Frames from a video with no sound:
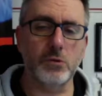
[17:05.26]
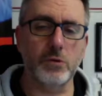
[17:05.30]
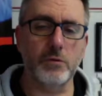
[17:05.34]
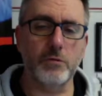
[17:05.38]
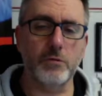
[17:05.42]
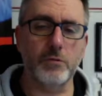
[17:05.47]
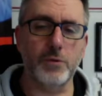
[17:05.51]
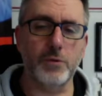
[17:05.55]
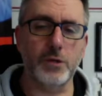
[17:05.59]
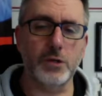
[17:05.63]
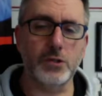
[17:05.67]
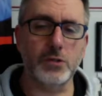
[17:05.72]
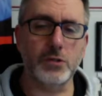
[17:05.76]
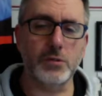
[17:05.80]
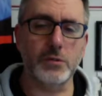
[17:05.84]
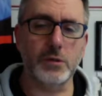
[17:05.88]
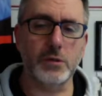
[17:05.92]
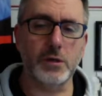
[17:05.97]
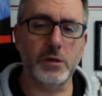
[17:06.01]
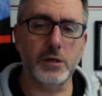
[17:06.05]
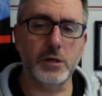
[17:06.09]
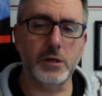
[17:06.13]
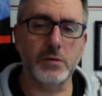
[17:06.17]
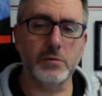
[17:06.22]
good information.
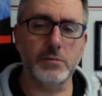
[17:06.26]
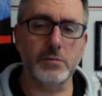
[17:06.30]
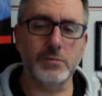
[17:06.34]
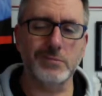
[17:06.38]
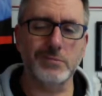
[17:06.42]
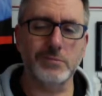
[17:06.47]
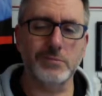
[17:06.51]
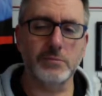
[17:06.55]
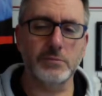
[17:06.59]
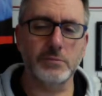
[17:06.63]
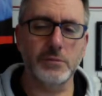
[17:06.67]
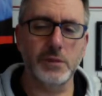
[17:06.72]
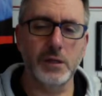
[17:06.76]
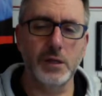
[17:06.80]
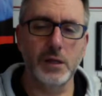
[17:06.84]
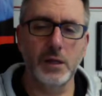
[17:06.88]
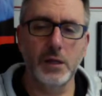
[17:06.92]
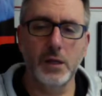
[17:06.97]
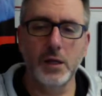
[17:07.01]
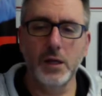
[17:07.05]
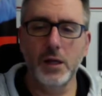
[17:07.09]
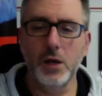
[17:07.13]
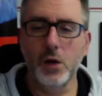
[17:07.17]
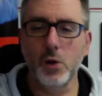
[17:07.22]
Alright.
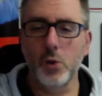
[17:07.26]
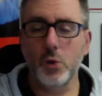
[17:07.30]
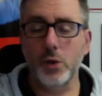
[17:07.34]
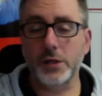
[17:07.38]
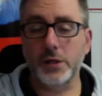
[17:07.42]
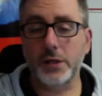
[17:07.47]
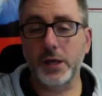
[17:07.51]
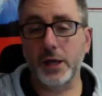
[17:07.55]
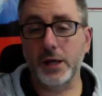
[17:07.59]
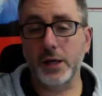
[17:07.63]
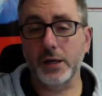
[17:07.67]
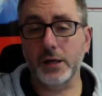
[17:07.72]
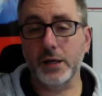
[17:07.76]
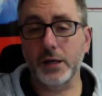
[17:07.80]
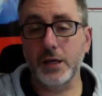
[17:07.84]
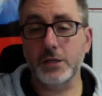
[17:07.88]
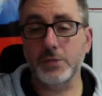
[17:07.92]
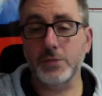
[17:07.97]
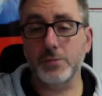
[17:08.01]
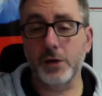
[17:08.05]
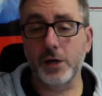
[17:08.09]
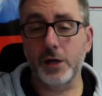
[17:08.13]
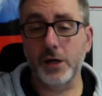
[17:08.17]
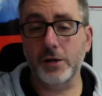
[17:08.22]
With that, keep
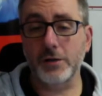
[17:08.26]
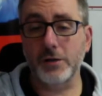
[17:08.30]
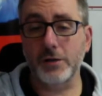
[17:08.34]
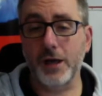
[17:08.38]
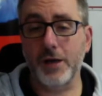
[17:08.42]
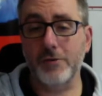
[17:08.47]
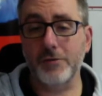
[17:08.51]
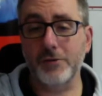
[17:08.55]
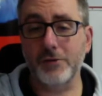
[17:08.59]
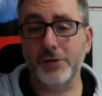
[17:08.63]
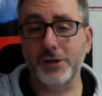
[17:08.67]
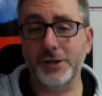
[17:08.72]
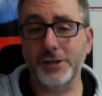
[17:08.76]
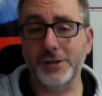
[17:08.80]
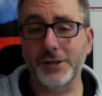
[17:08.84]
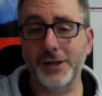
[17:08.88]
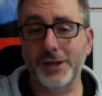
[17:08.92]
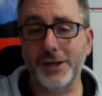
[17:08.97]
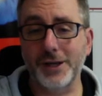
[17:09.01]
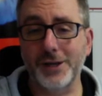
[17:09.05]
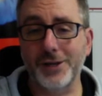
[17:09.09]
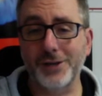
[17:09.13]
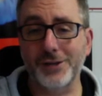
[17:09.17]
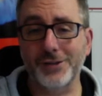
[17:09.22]
smiling, have a great
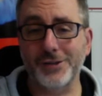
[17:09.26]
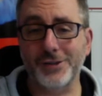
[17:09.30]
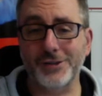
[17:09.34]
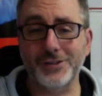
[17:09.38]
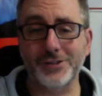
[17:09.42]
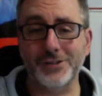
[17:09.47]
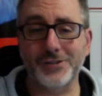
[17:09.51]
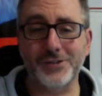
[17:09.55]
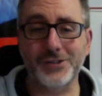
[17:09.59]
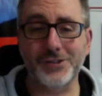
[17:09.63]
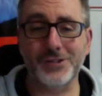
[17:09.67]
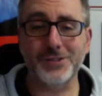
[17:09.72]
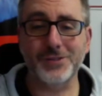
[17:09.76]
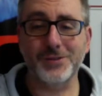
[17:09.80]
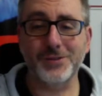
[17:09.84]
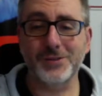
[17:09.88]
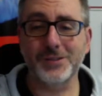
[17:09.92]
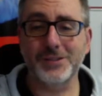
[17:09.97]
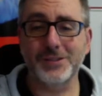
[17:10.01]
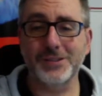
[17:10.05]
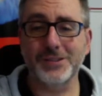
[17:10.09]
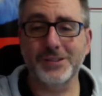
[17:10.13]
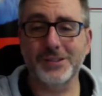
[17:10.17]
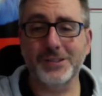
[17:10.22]
day, and I'll talk to you very soon.
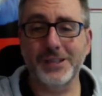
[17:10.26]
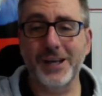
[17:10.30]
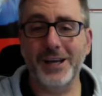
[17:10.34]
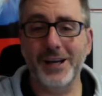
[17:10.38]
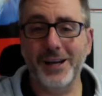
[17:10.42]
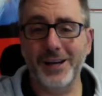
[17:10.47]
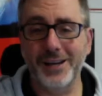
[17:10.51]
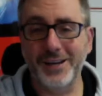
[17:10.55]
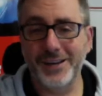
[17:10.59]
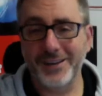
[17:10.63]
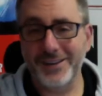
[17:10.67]
See ya.